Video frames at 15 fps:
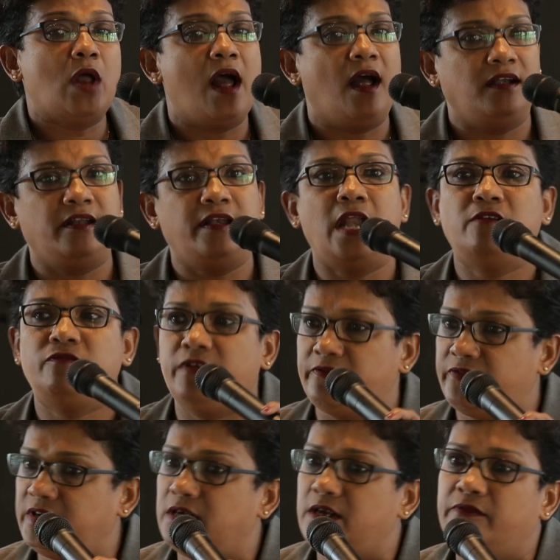
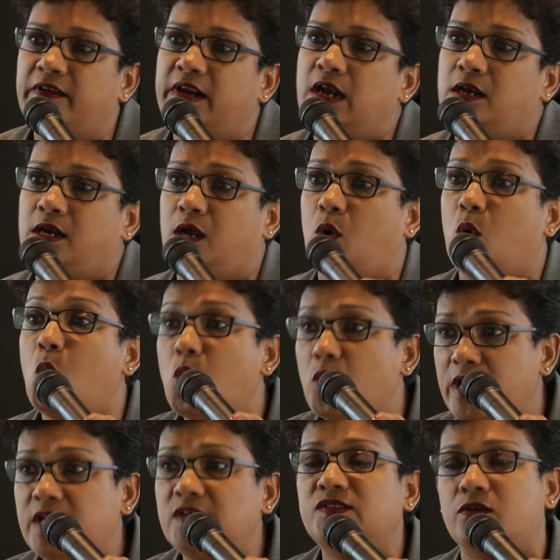150 different
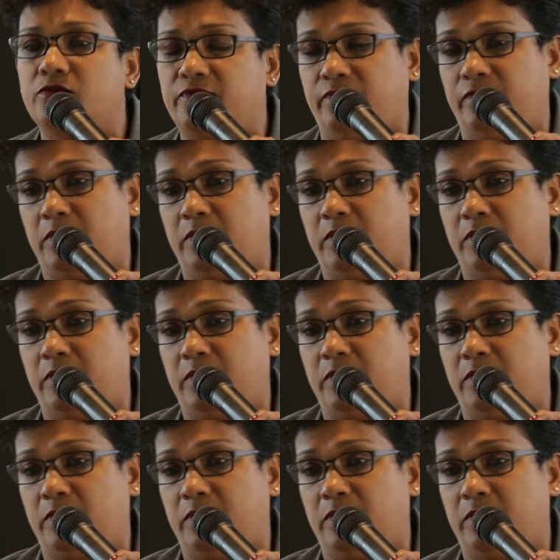orders of